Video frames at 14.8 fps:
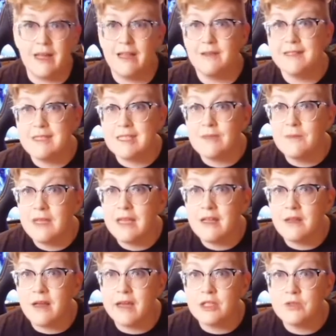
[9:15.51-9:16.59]
at least to me,
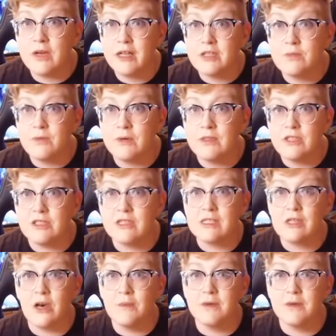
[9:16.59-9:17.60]
like trying to put a jigsaw